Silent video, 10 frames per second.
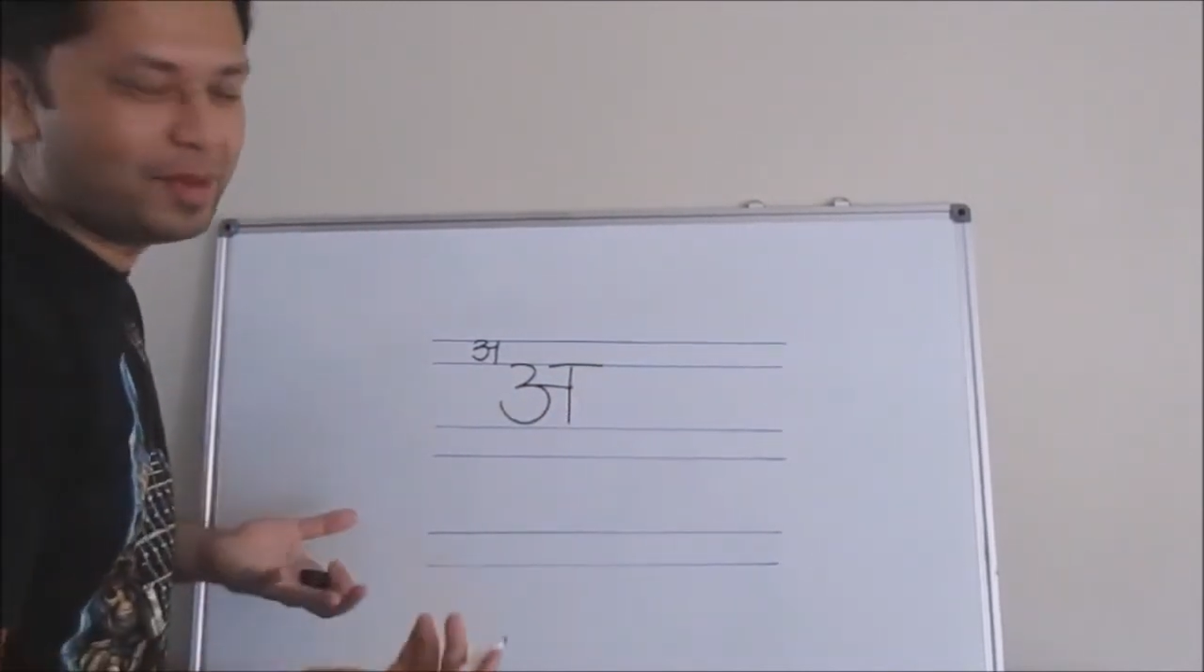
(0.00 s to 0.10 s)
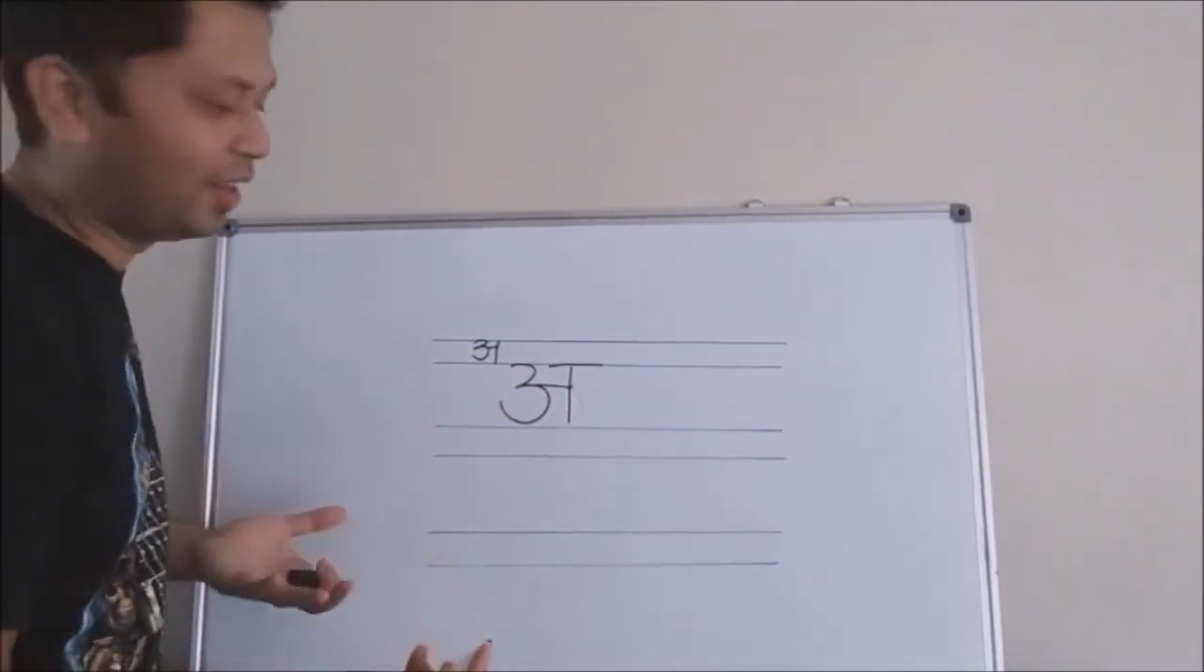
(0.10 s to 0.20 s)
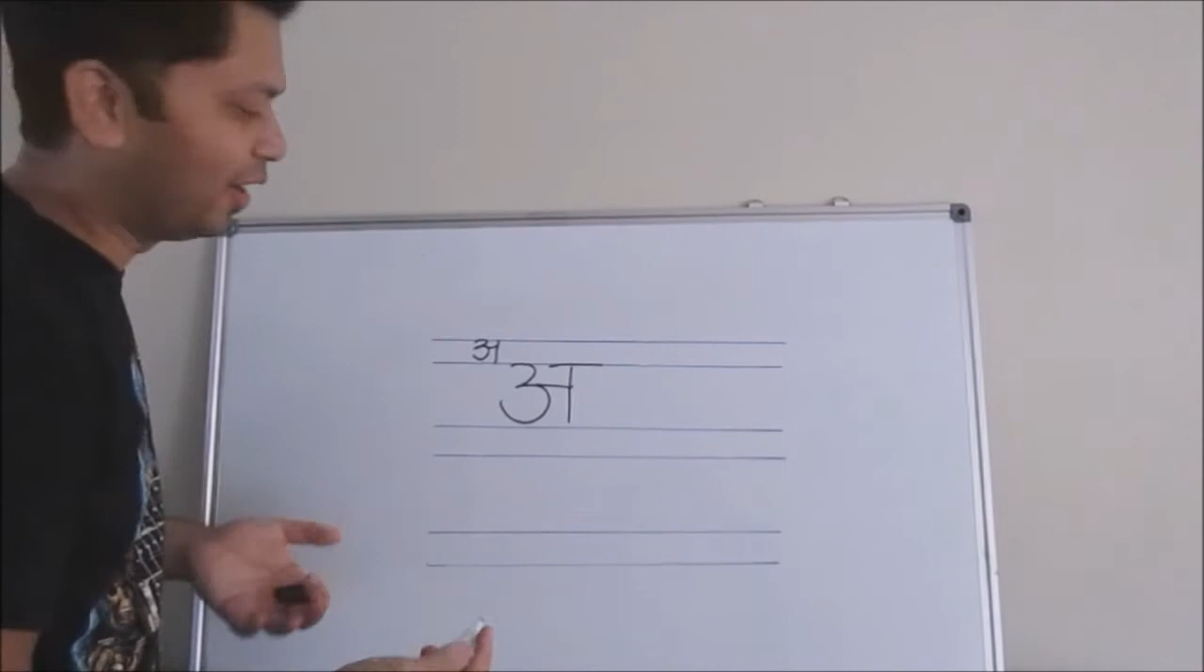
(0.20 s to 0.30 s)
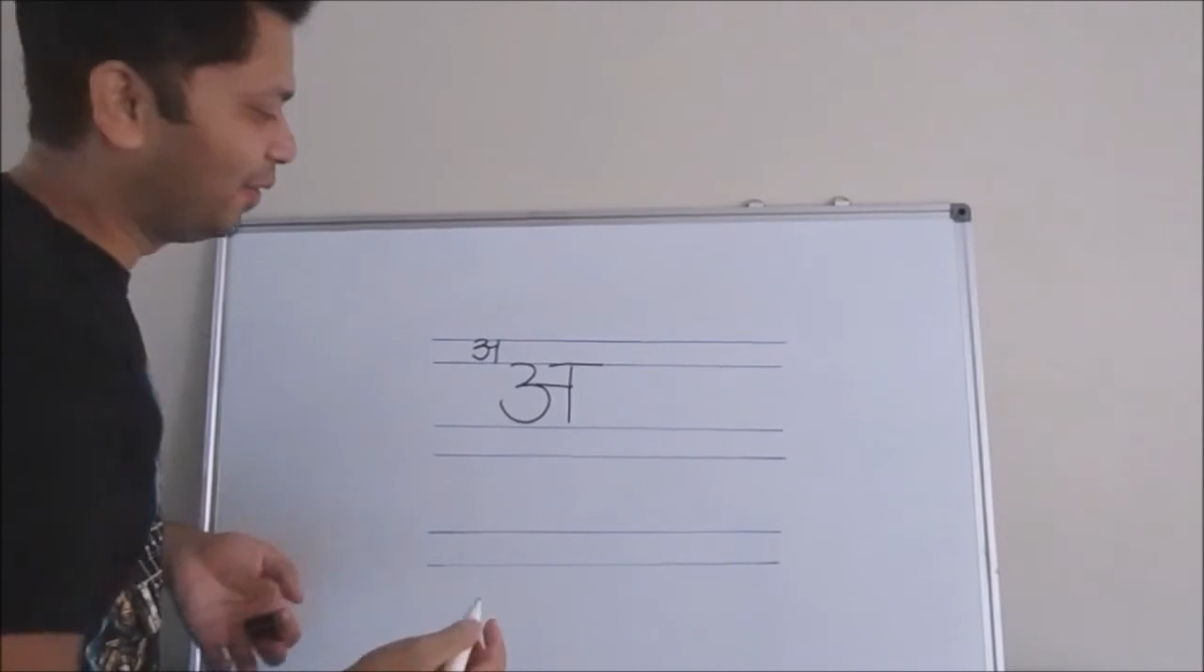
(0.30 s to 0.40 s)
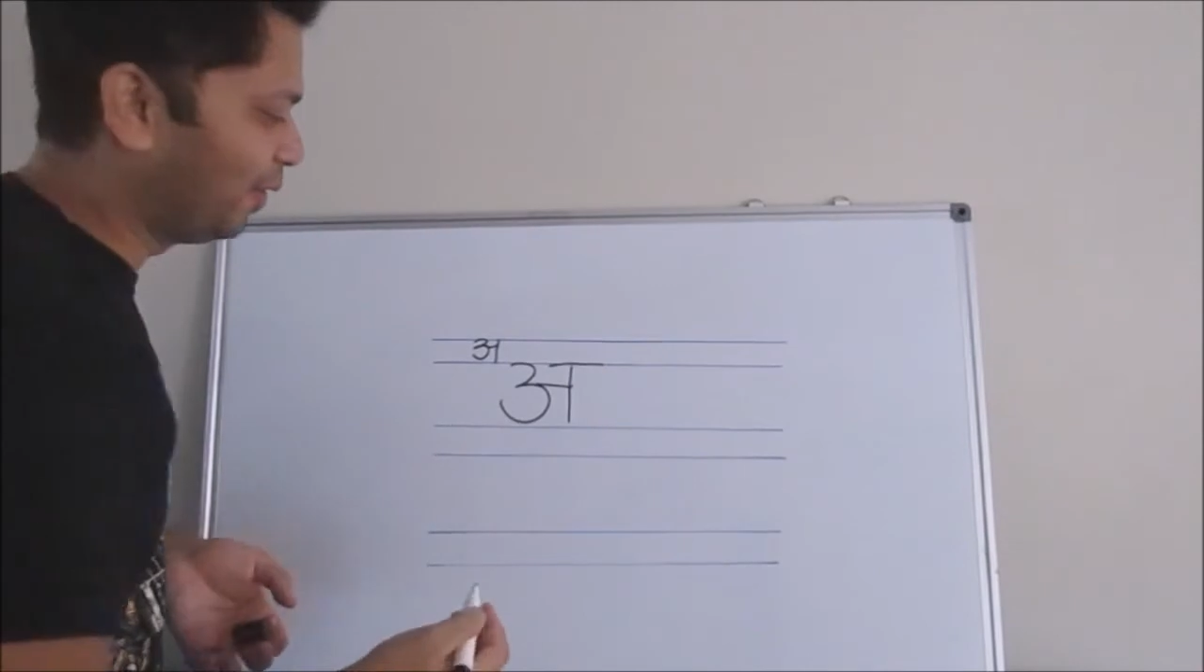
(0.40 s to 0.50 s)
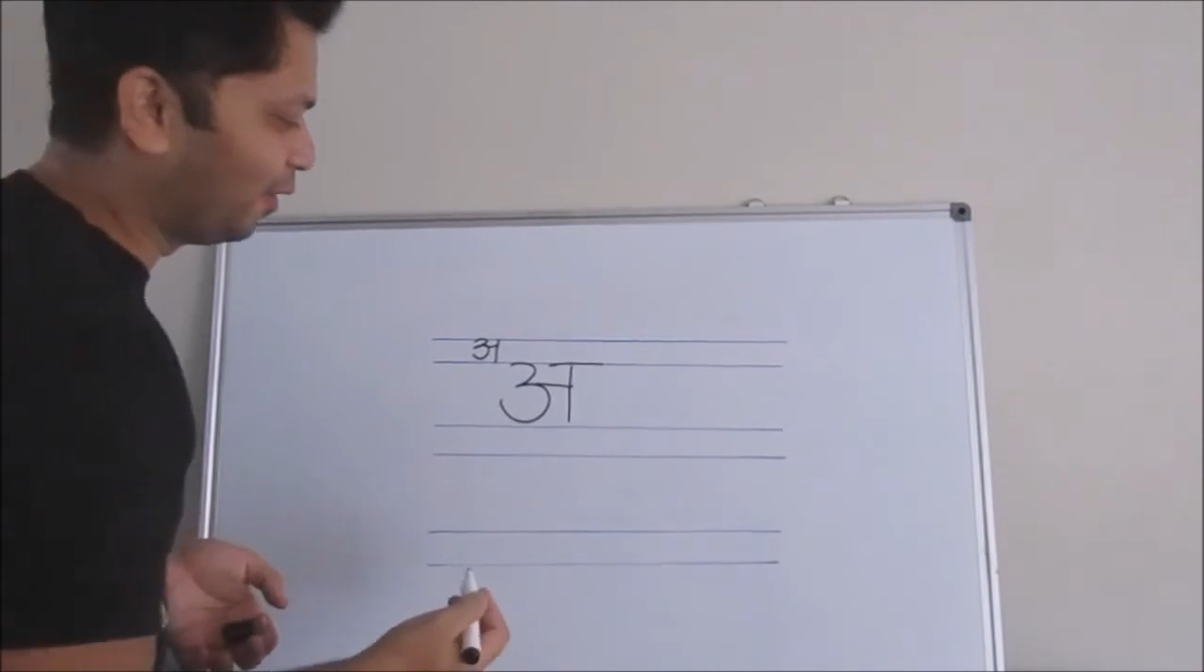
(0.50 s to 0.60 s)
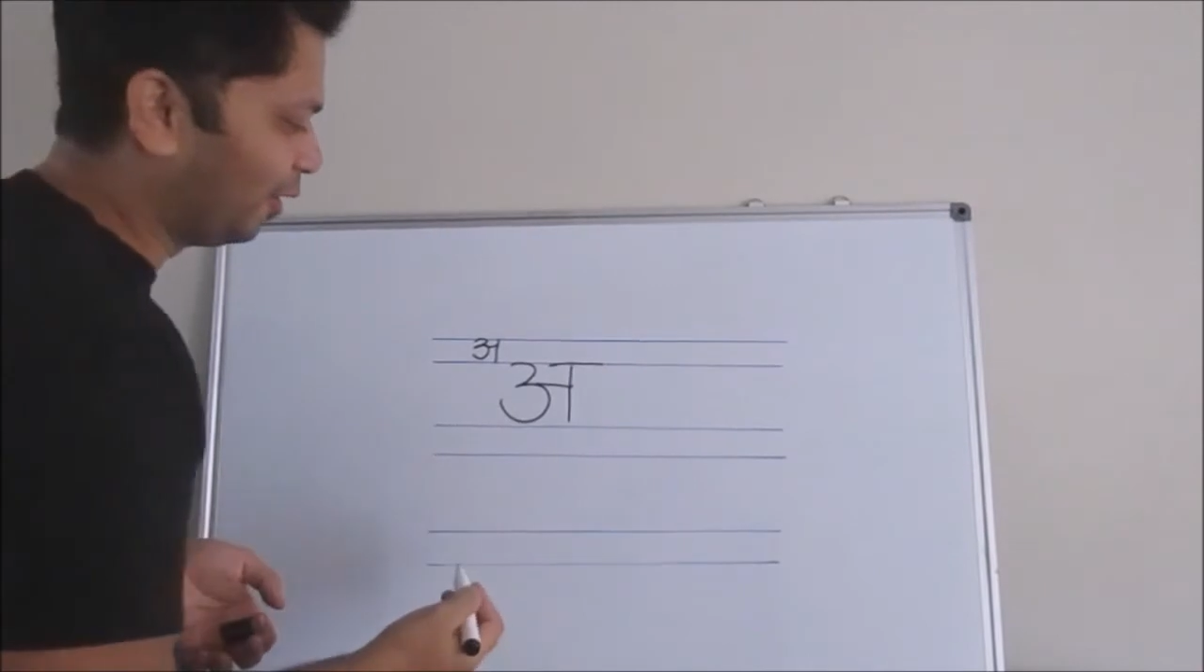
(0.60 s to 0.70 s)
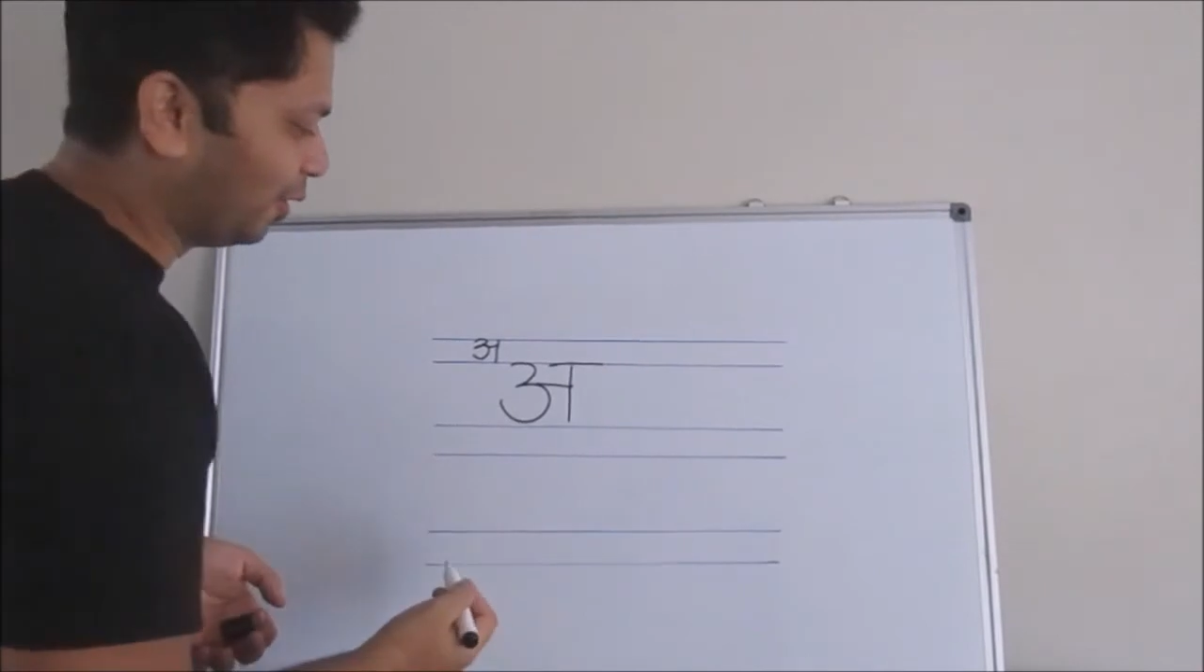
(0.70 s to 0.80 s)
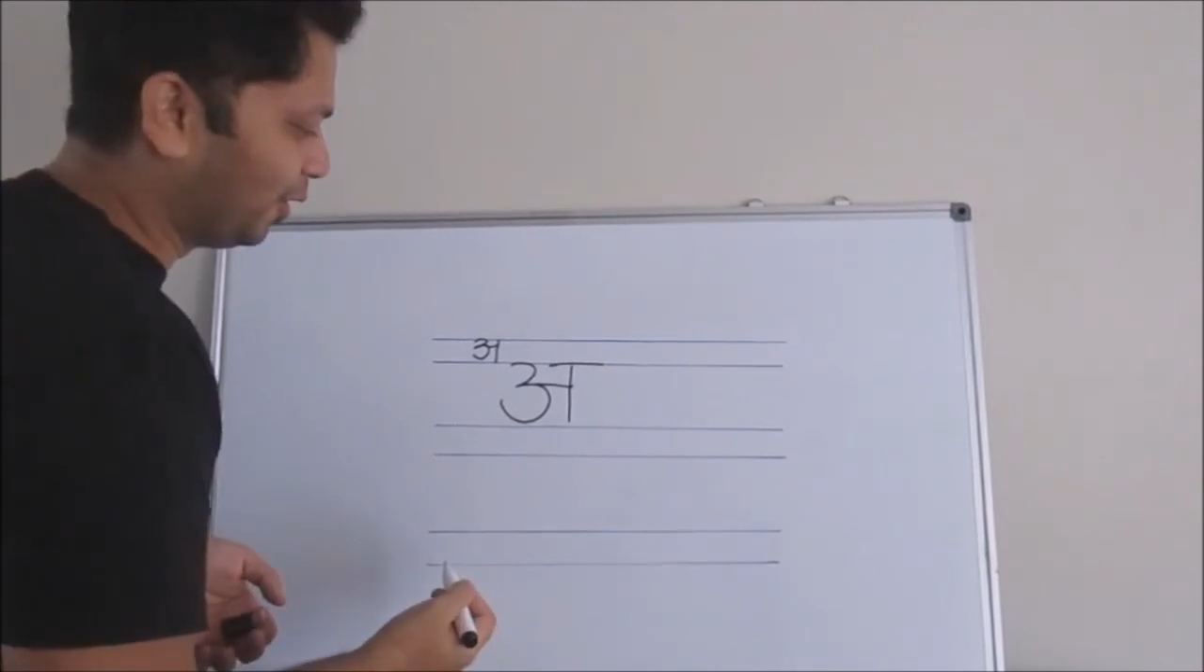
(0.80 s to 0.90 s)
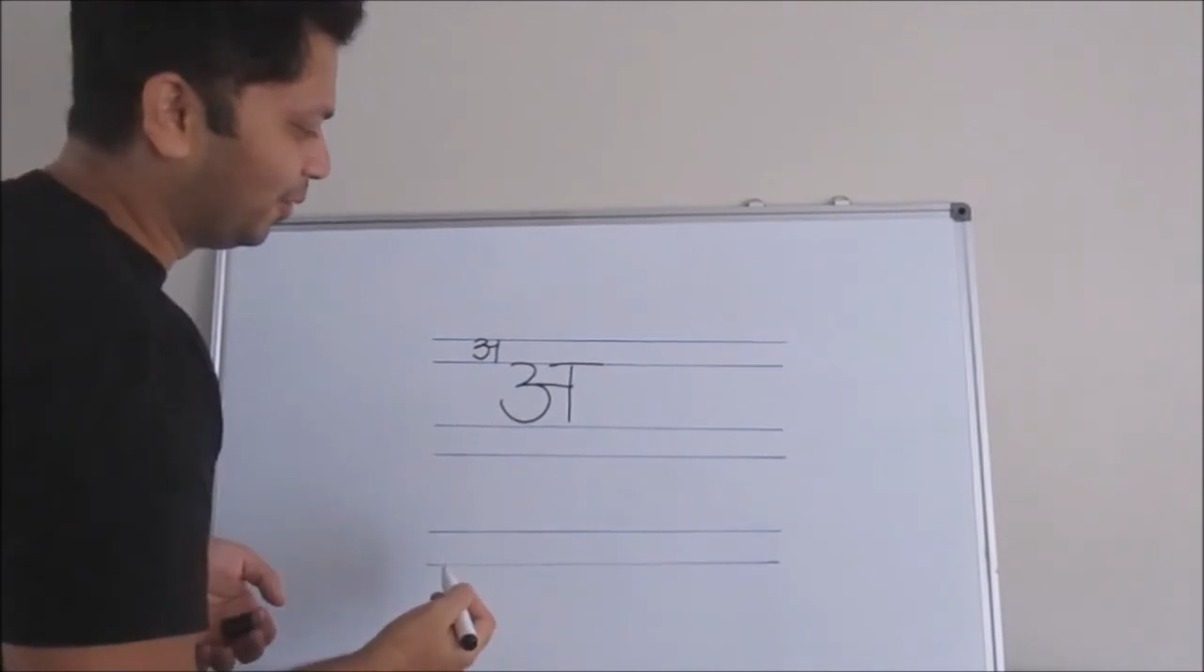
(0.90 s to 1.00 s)
method we
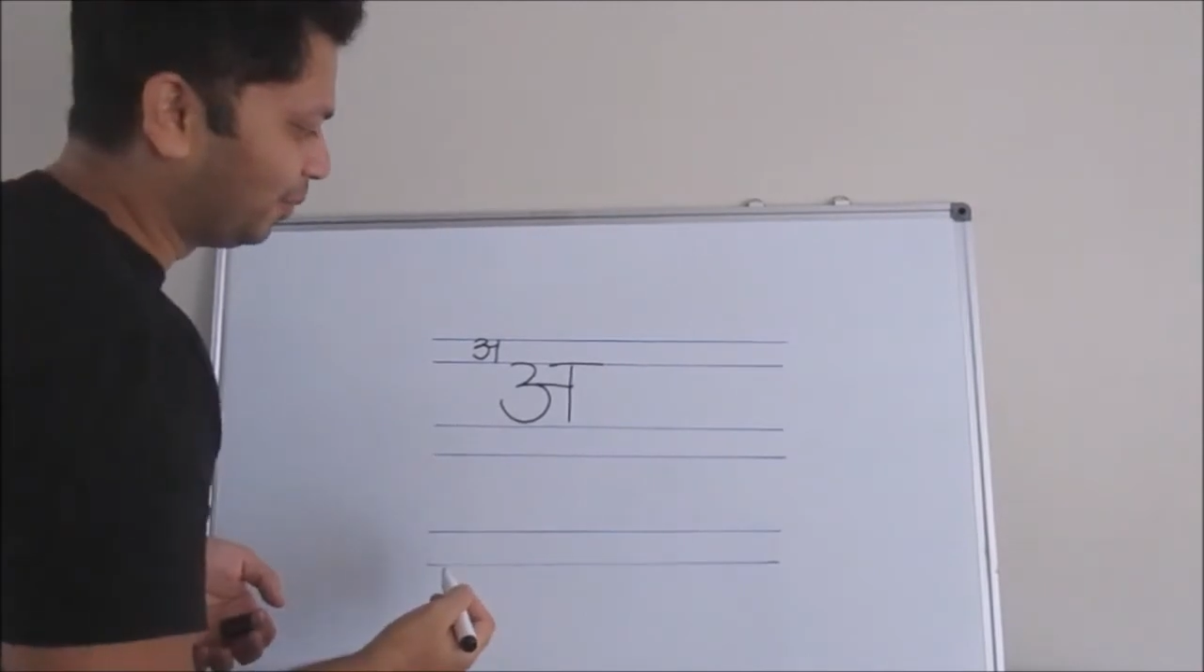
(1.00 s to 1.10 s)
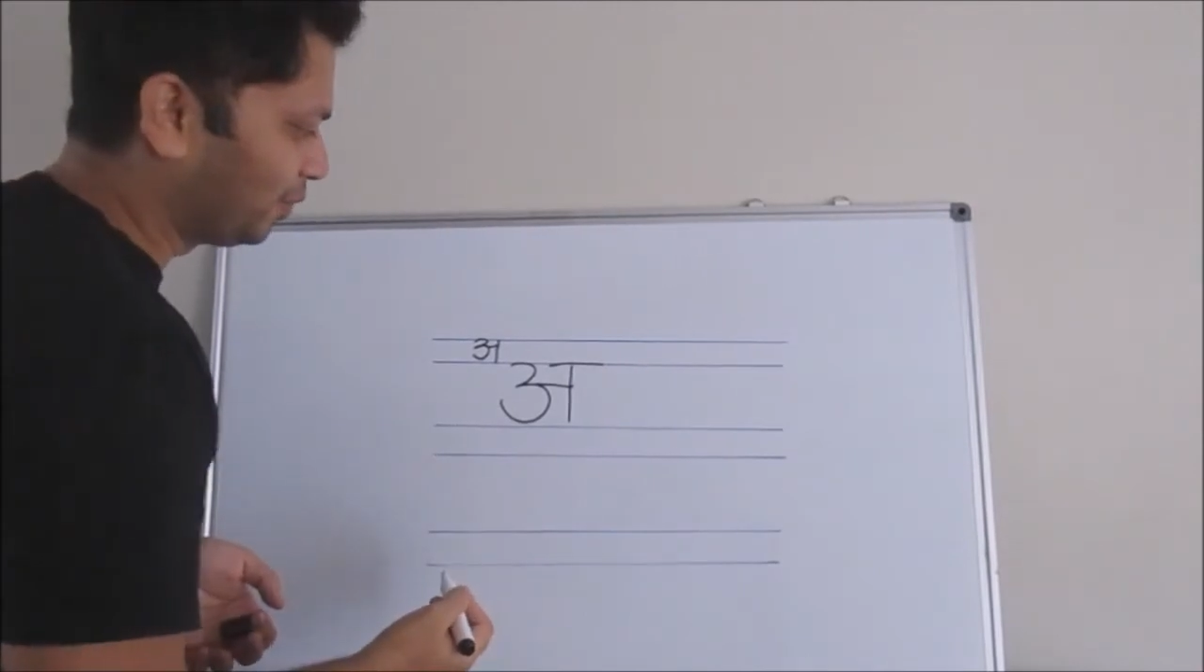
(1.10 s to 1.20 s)
followed,